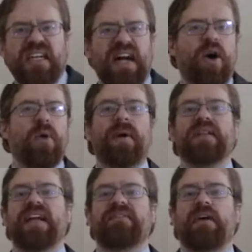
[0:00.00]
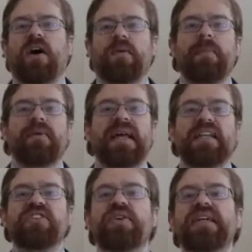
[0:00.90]
hope a lot of other people get
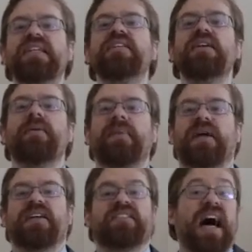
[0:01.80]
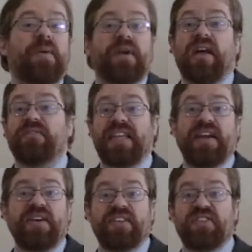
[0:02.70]
into it because I would love to
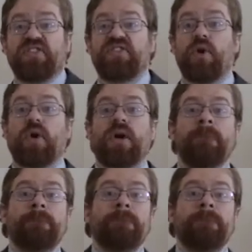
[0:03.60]
carry this in the store.